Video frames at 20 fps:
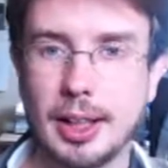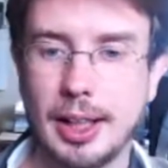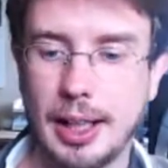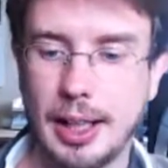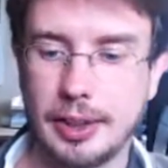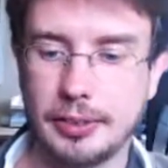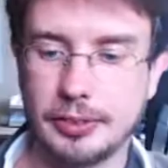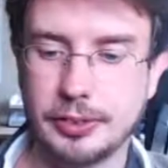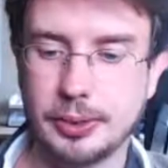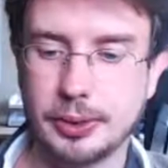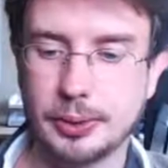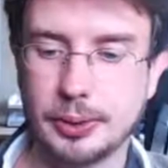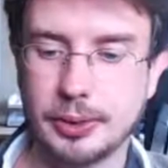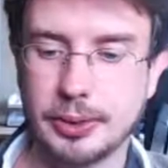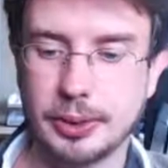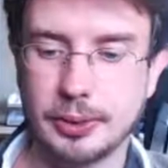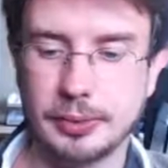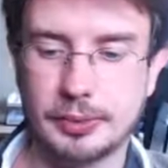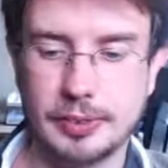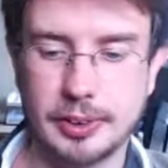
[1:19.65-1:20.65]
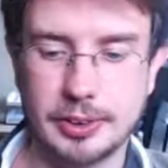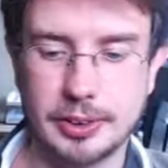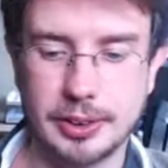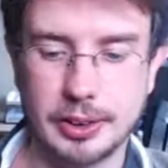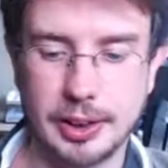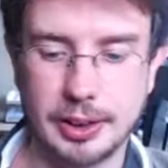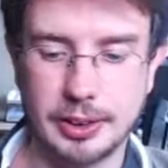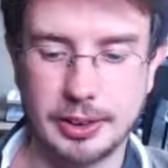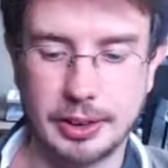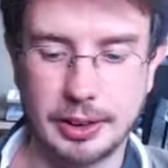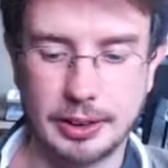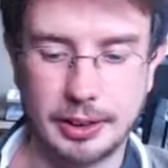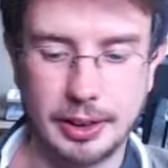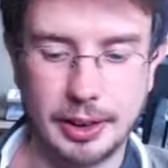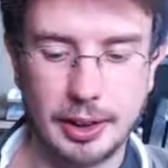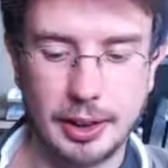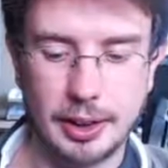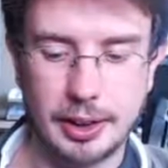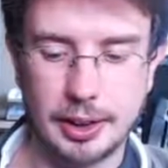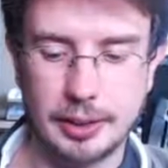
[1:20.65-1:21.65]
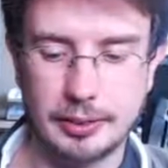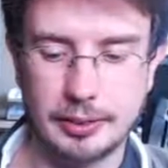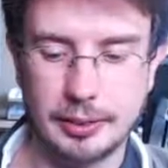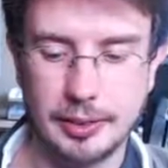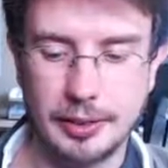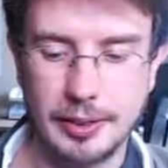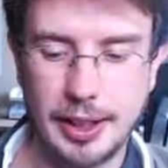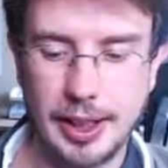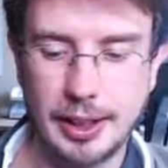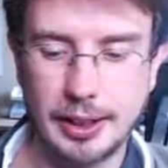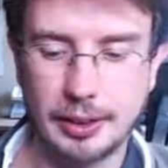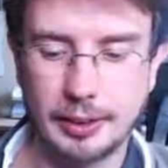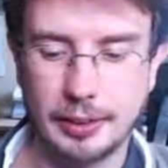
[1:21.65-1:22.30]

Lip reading: as Jurh, so it fits nicely into the deck.